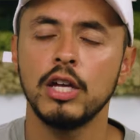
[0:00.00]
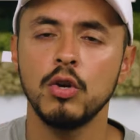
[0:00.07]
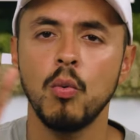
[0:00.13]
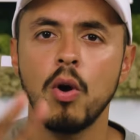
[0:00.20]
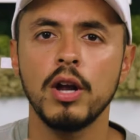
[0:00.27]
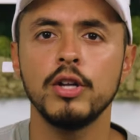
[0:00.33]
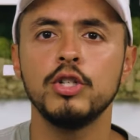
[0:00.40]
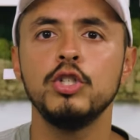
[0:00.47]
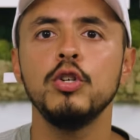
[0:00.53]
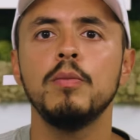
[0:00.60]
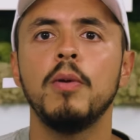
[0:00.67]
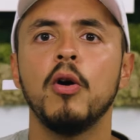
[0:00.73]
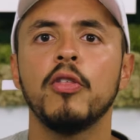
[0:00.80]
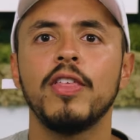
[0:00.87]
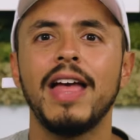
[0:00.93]
you want to do
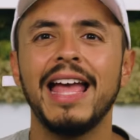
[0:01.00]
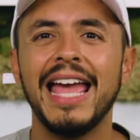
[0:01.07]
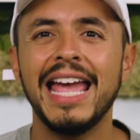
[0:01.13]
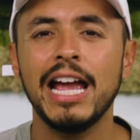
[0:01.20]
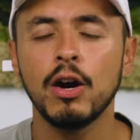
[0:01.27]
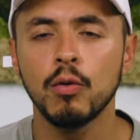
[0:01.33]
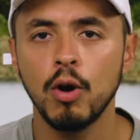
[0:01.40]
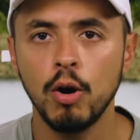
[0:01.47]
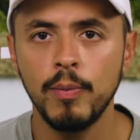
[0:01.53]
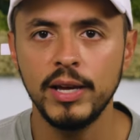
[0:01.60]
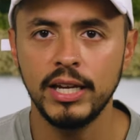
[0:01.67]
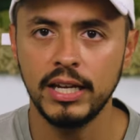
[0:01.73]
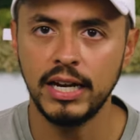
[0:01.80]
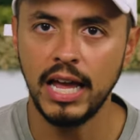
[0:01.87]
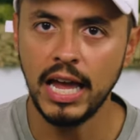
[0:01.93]
both
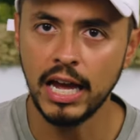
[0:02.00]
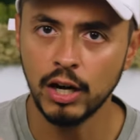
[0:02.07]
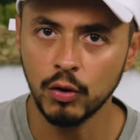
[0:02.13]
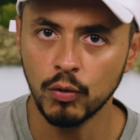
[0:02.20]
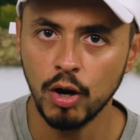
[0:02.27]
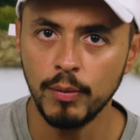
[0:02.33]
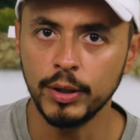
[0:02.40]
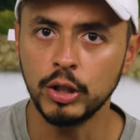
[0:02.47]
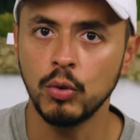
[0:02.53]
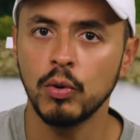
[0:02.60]
aerobic and anaerobic.